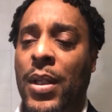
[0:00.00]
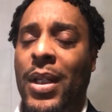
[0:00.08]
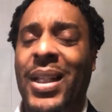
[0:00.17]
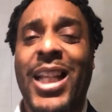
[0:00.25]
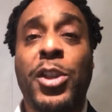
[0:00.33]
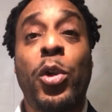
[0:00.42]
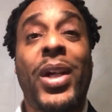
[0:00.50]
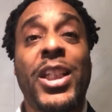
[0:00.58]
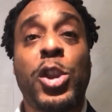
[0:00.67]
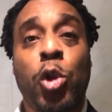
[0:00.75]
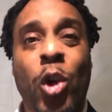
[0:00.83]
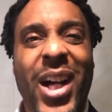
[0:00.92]
that you can
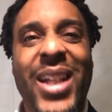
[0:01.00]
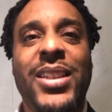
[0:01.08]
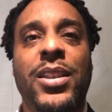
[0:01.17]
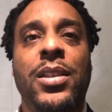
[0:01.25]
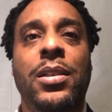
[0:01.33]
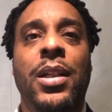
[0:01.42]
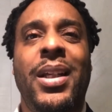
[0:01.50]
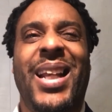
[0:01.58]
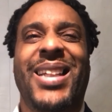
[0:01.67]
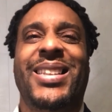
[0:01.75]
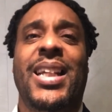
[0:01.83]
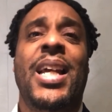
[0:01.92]
trust,
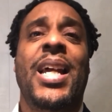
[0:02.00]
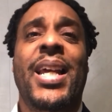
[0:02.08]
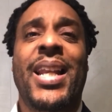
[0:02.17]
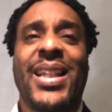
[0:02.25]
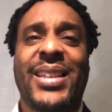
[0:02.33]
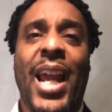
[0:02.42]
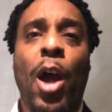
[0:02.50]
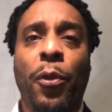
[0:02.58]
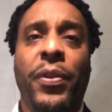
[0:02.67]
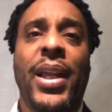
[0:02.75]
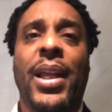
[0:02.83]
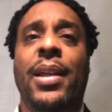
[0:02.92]
that's
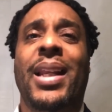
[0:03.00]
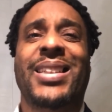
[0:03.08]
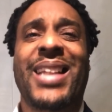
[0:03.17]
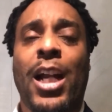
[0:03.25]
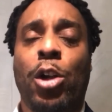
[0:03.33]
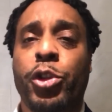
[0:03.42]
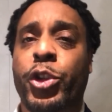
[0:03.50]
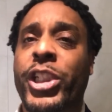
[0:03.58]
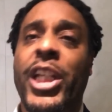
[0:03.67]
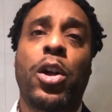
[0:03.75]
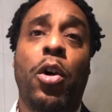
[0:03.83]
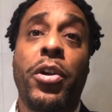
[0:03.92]
healthy, that's not going to
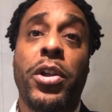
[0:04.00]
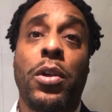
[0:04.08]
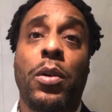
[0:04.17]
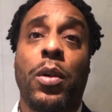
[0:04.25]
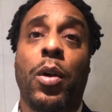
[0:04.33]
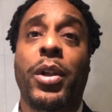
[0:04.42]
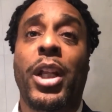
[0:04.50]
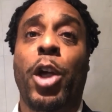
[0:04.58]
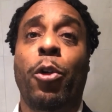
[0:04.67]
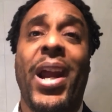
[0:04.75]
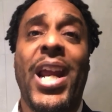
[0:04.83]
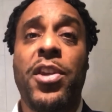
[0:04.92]
cheat on you,
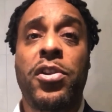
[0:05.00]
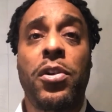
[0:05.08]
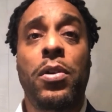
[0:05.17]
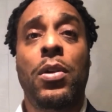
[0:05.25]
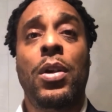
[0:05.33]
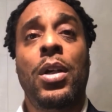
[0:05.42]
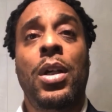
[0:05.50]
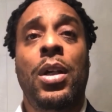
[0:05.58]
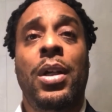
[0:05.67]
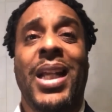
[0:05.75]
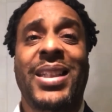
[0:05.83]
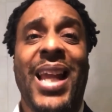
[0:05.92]
degrade you,
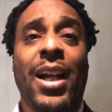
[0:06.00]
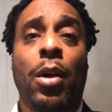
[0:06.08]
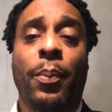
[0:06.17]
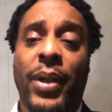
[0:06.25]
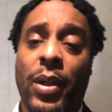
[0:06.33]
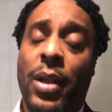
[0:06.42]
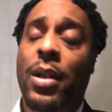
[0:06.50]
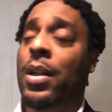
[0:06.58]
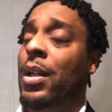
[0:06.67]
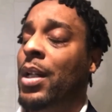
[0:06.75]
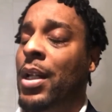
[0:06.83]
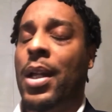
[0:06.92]
that's not going to be
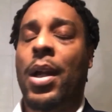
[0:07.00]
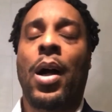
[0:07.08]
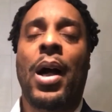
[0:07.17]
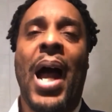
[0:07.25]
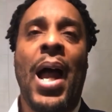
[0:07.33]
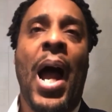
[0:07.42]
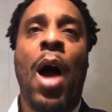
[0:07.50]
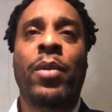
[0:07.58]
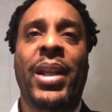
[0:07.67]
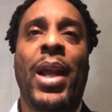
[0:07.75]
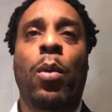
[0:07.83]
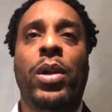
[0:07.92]
out
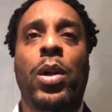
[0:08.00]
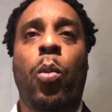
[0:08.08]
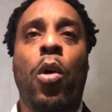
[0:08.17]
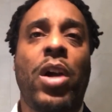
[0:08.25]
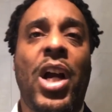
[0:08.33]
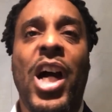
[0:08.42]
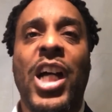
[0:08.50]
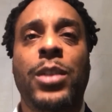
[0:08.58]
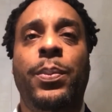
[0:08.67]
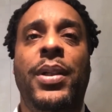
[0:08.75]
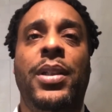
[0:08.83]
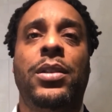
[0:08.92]
there with the work
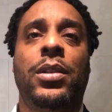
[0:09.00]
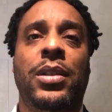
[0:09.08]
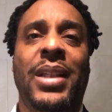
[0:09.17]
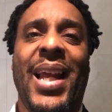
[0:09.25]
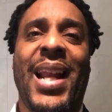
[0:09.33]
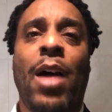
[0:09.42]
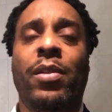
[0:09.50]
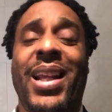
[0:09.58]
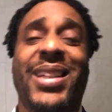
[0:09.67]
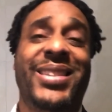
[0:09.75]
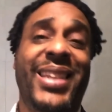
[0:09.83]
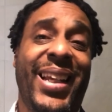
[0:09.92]
husbands, not out there
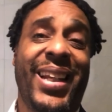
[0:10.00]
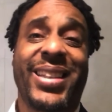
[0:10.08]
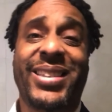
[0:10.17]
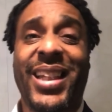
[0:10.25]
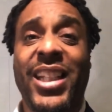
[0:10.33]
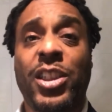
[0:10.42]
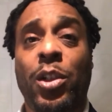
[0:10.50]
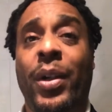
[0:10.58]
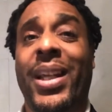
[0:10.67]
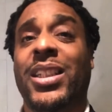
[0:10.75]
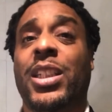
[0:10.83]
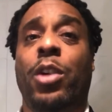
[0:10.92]
seeking attention on
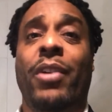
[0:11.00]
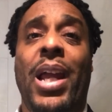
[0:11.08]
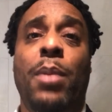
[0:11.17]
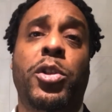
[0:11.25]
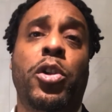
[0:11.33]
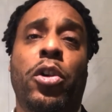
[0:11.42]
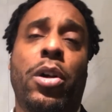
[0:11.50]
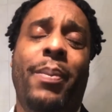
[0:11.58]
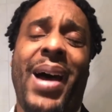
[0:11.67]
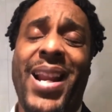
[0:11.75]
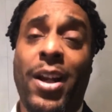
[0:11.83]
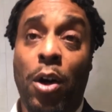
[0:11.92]
Instagram, showing her
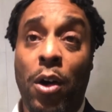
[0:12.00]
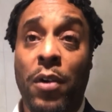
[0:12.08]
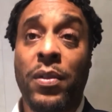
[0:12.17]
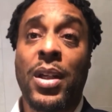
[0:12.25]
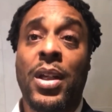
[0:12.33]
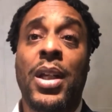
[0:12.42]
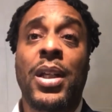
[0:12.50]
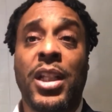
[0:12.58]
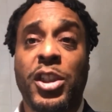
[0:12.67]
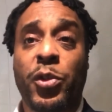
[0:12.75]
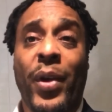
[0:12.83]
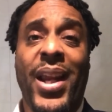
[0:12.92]
body off, the
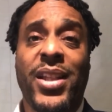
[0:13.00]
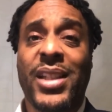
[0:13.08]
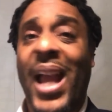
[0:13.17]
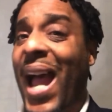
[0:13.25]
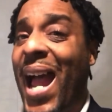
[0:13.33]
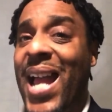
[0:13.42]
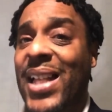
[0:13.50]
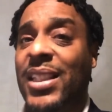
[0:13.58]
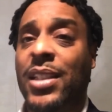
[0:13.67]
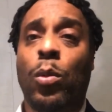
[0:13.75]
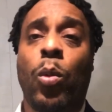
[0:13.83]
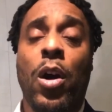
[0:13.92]
strange guys in
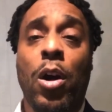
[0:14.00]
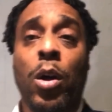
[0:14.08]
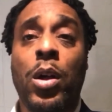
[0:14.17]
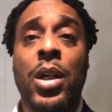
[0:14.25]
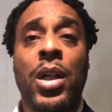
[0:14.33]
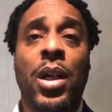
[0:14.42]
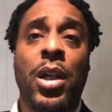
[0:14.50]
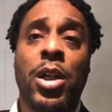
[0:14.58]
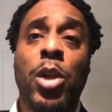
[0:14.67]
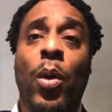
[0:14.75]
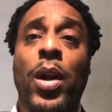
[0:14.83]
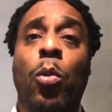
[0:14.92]
the world.
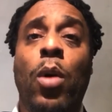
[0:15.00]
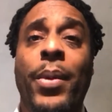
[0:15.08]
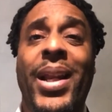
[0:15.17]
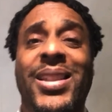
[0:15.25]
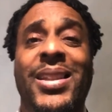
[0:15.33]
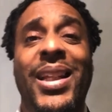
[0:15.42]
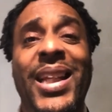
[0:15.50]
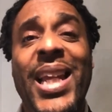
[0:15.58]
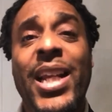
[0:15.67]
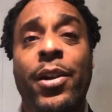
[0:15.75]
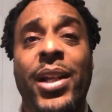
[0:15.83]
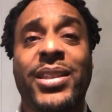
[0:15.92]
You want a woman that's a
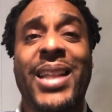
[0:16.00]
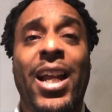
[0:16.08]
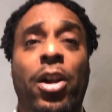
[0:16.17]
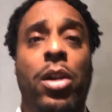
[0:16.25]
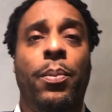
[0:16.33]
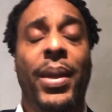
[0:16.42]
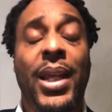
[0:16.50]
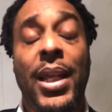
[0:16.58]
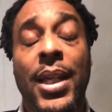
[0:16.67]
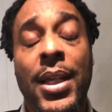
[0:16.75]
leader, that's not going to be